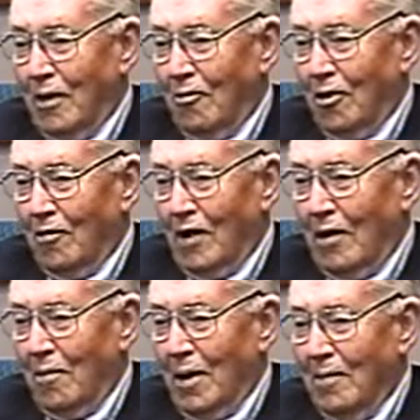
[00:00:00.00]
by one
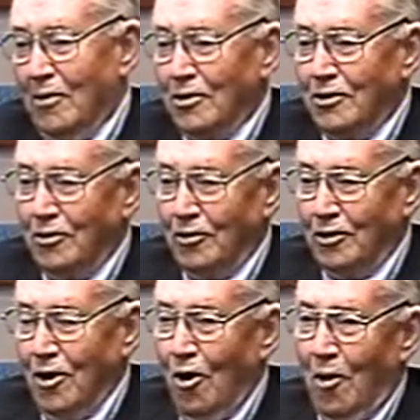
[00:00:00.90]
of our members, who
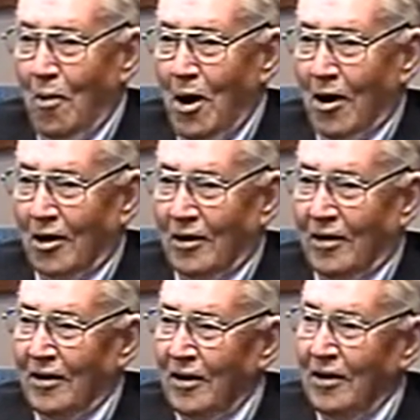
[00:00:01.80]
was an
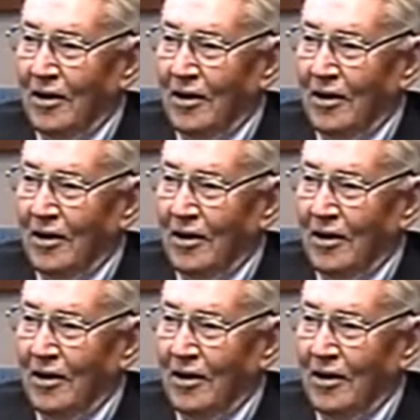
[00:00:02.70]
All-American